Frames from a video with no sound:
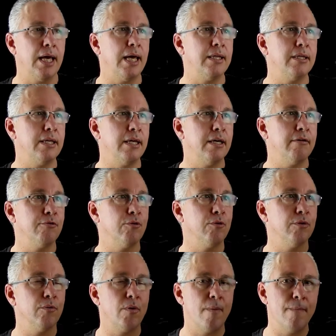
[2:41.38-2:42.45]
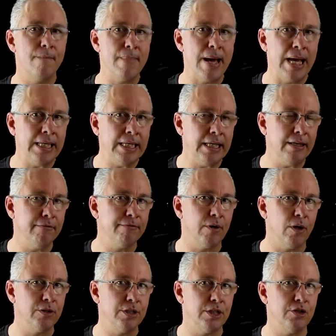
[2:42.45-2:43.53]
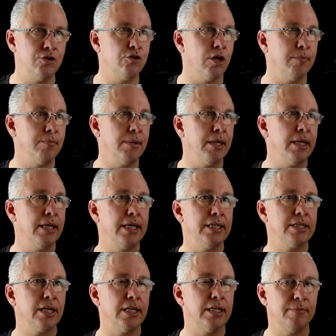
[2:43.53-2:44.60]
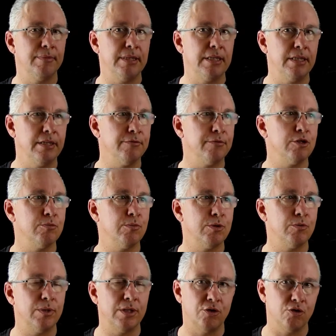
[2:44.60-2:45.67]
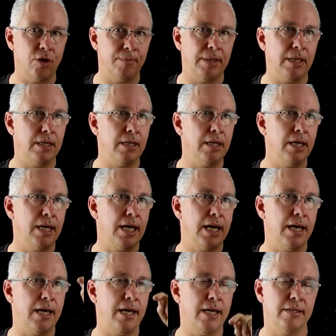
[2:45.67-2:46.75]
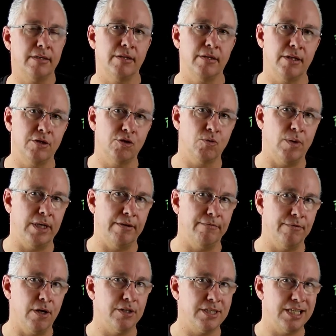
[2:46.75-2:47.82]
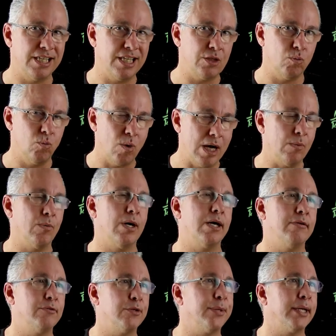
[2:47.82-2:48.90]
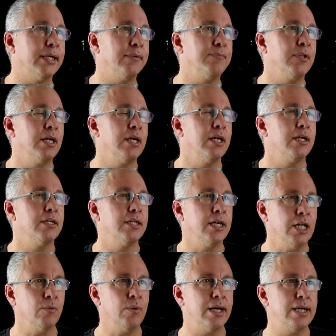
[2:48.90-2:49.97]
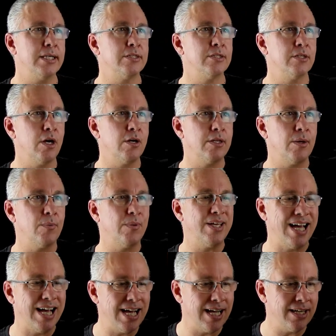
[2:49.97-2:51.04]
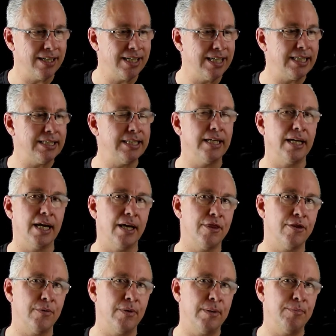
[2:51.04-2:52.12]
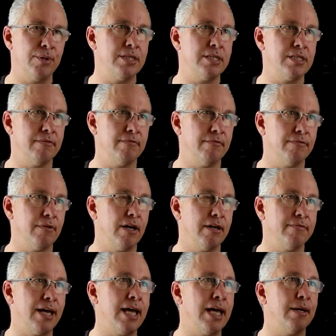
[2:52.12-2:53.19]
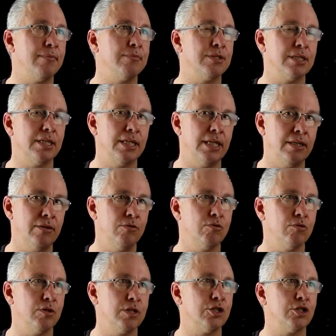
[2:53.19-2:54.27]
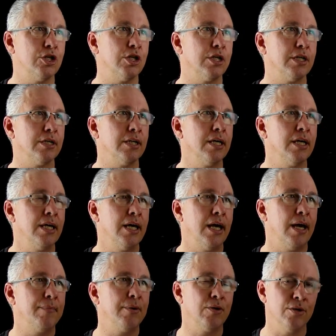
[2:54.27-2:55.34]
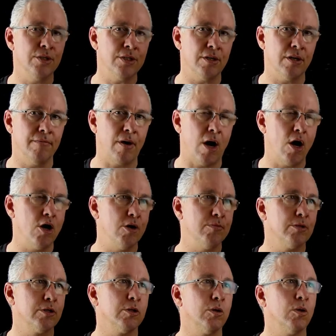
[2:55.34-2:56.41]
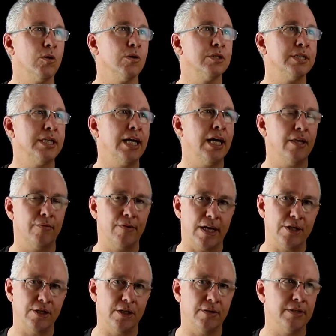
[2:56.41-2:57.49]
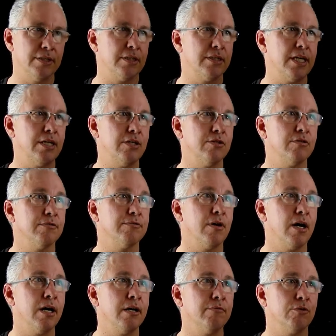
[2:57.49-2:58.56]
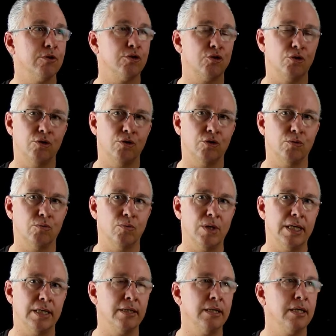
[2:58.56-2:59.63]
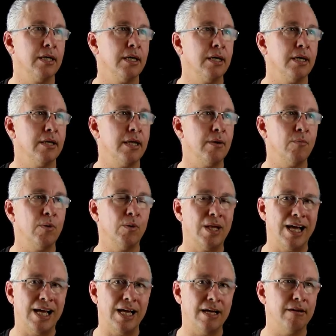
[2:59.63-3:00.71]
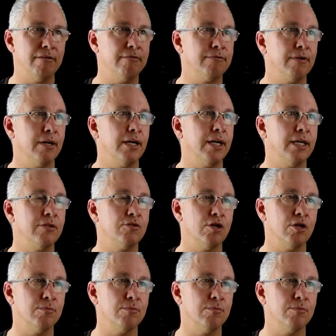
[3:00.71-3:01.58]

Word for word: and therefore the remaining voltage drop is going to be the difference between the drop here and the 20 volts. So that's one way of doing it. The other way is to know that we are getting 3.75 amps into this circuit. And because of Ohm's law, see how the ratio is a 10 to 5 or 2 to 1, then we'll have, in